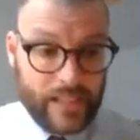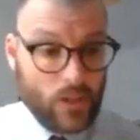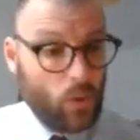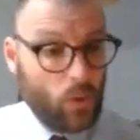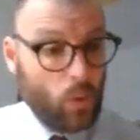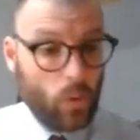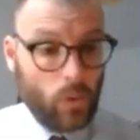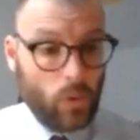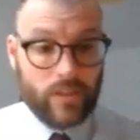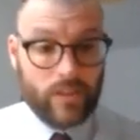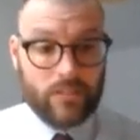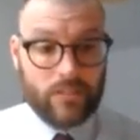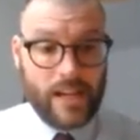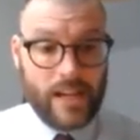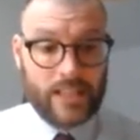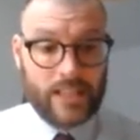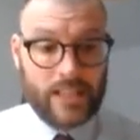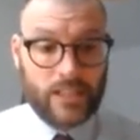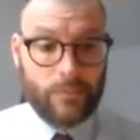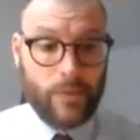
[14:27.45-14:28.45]
all of the great
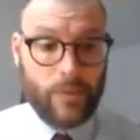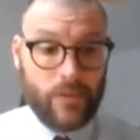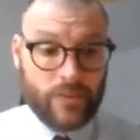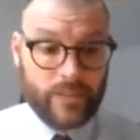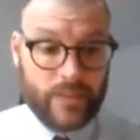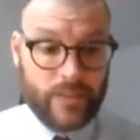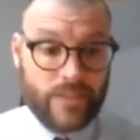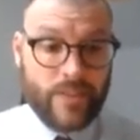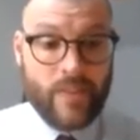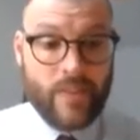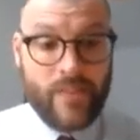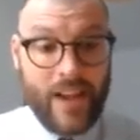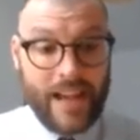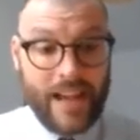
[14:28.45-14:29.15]
experiences that they've had